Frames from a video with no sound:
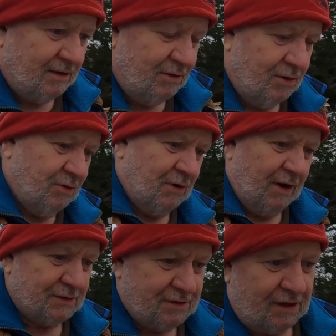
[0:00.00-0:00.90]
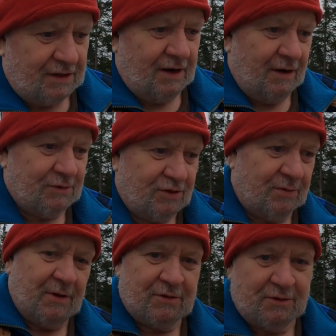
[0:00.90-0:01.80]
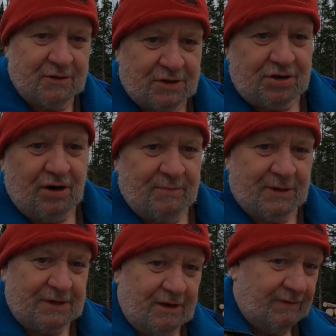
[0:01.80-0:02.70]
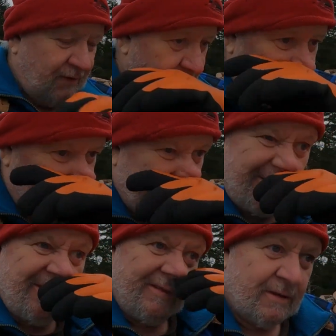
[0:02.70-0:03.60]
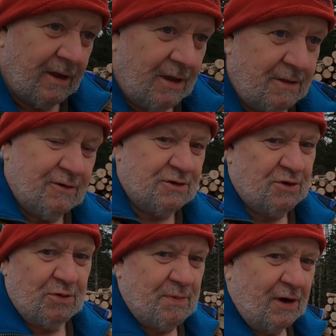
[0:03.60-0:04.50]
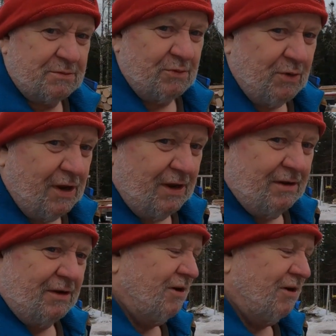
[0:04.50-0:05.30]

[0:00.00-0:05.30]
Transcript: You know, when I was thinking that I was going to be able to do this job myself, there's no possible way on